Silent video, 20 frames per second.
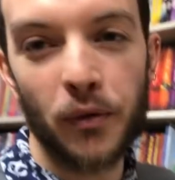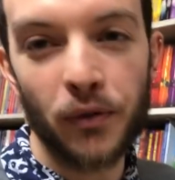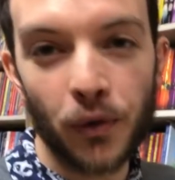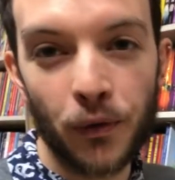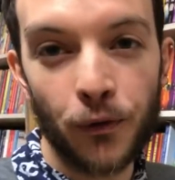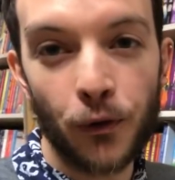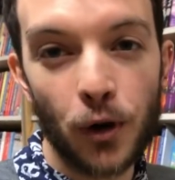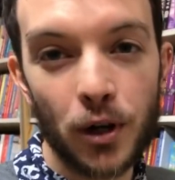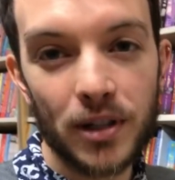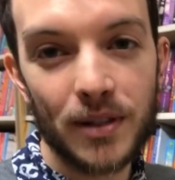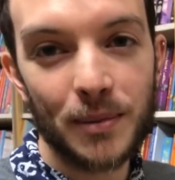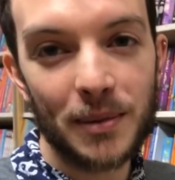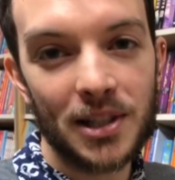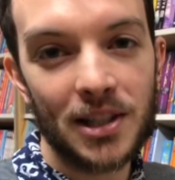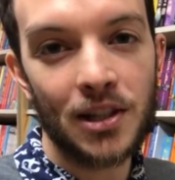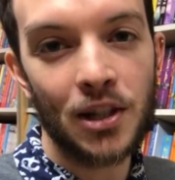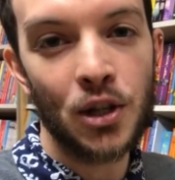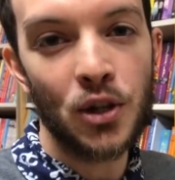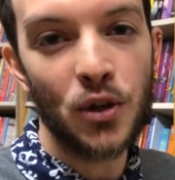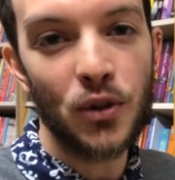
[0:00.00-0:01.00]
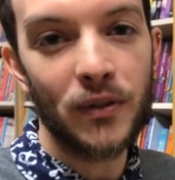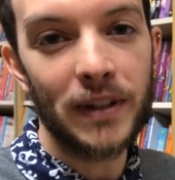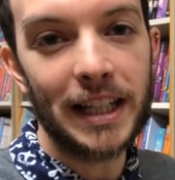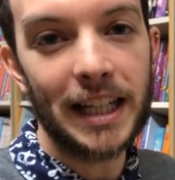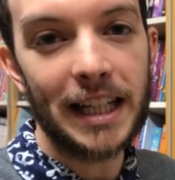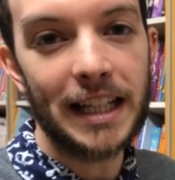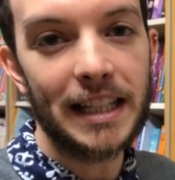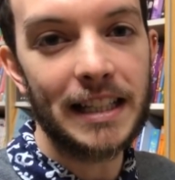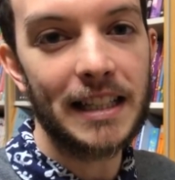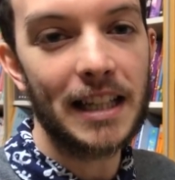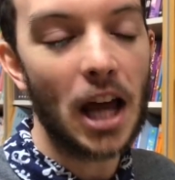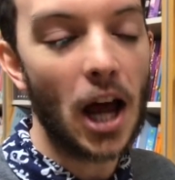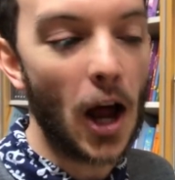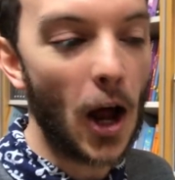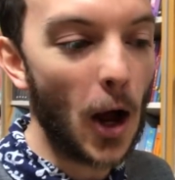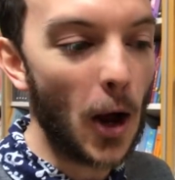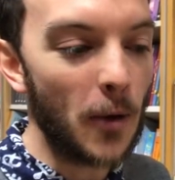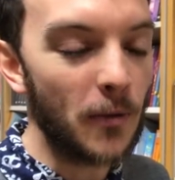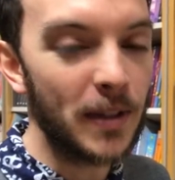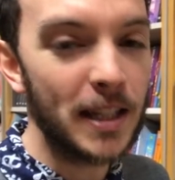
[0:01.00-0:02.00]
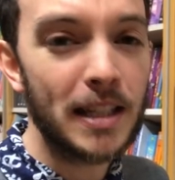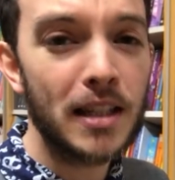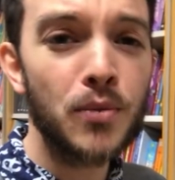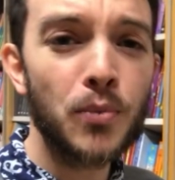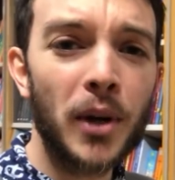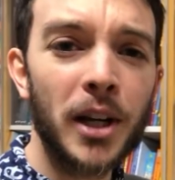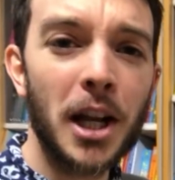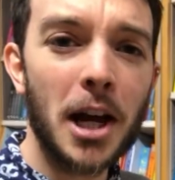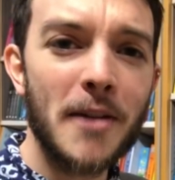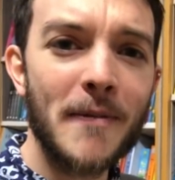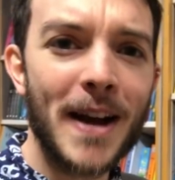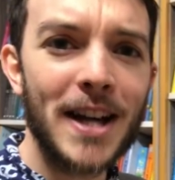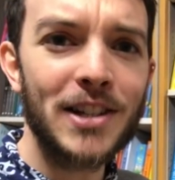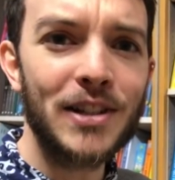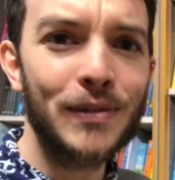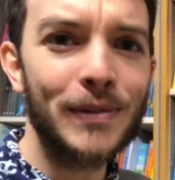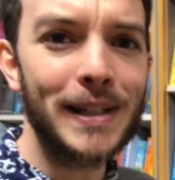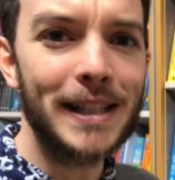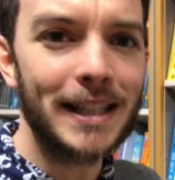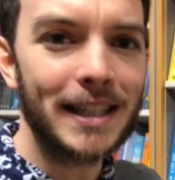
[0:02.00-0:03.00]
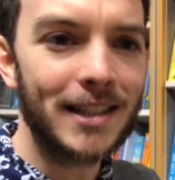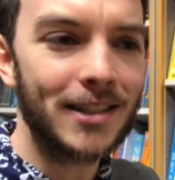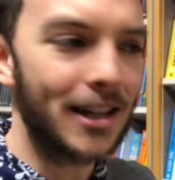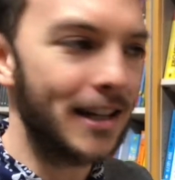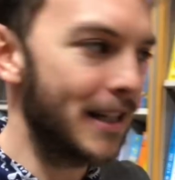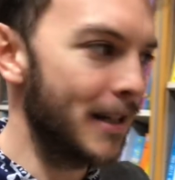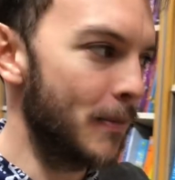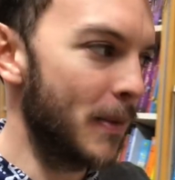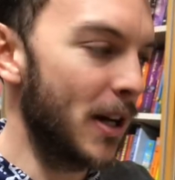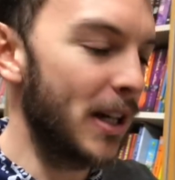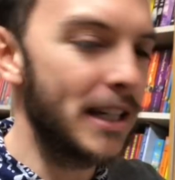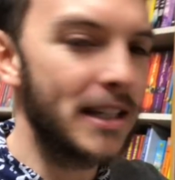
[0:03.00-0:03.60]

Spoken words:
of the Fox, which is a new release. This is one I'm actually really excited about.